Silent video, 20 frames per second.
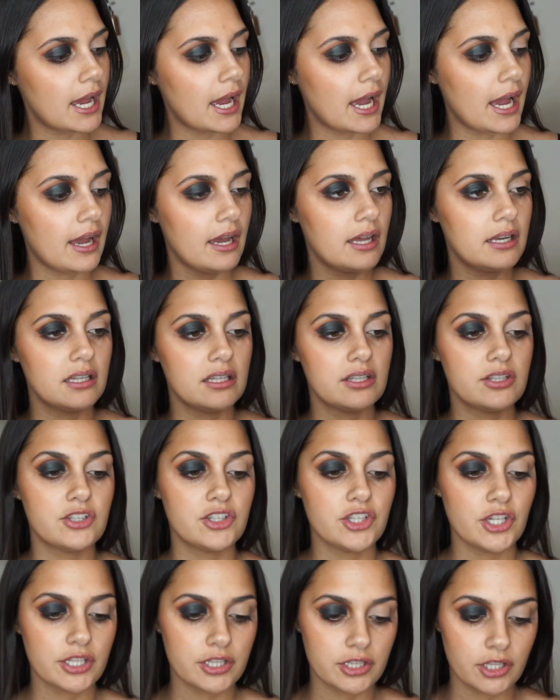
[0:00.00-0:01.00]
and it's
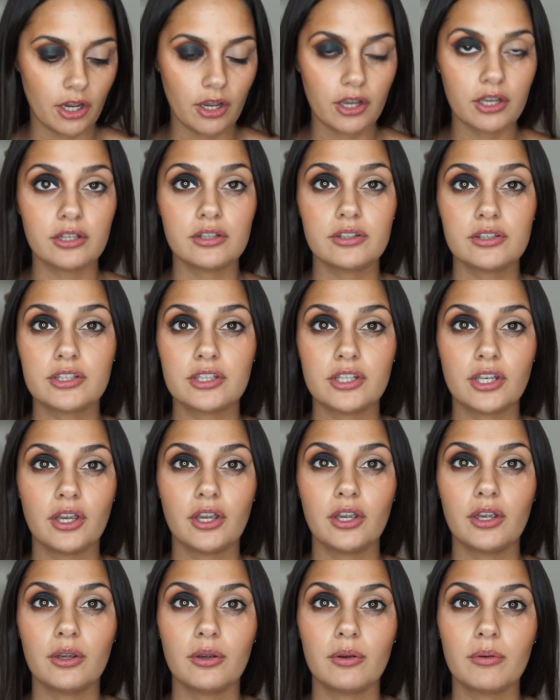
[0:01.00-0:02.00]
just going
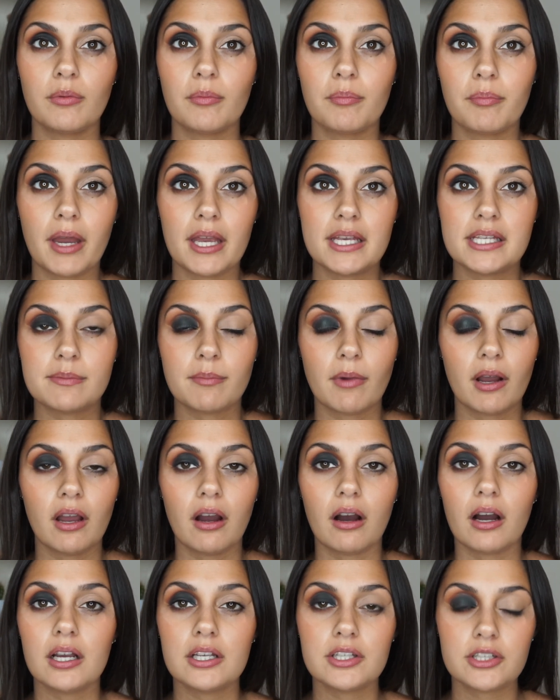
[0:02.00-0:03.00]
to base my
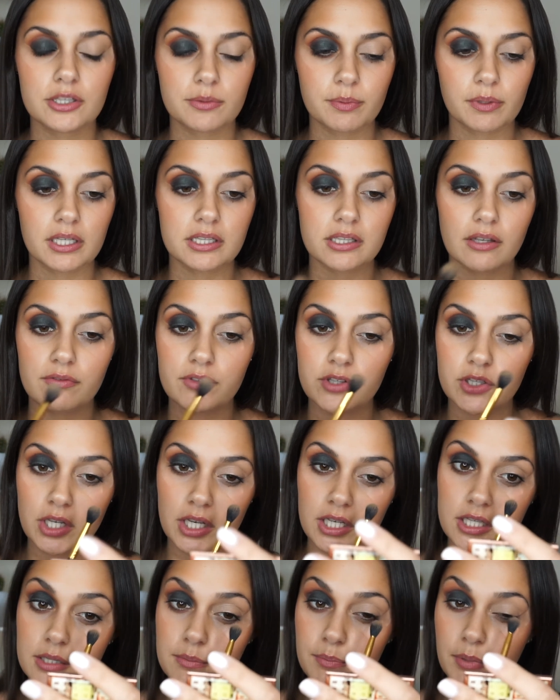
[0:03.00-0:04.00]
eye just because I've
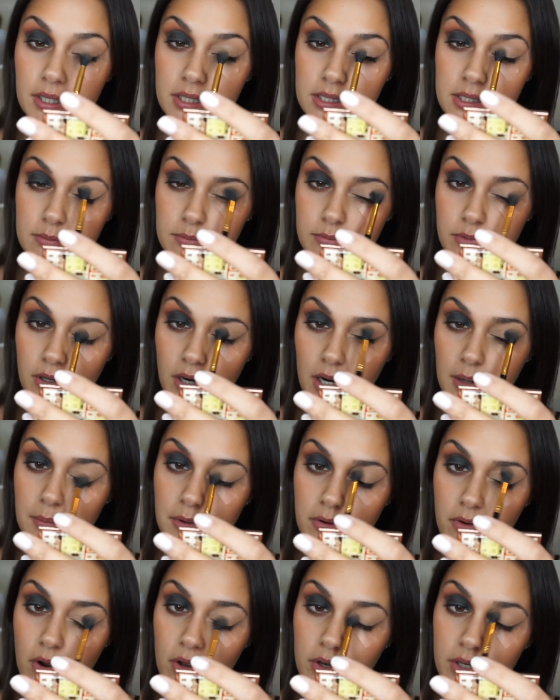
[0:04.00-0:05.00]
just put some
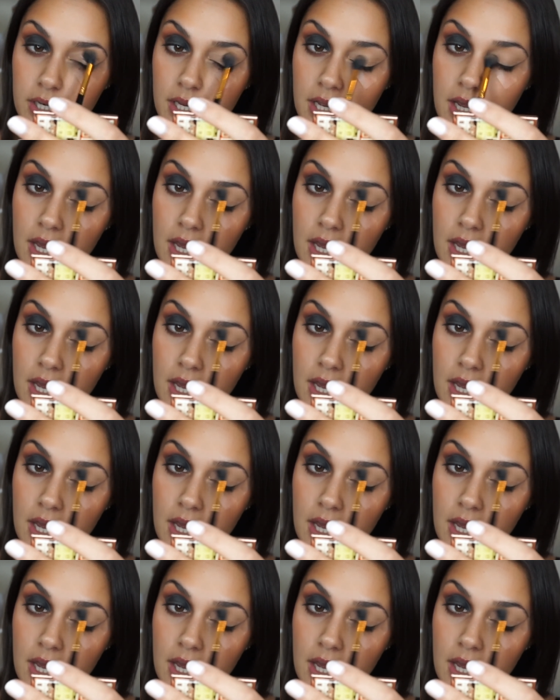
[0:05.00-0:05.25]
primer on.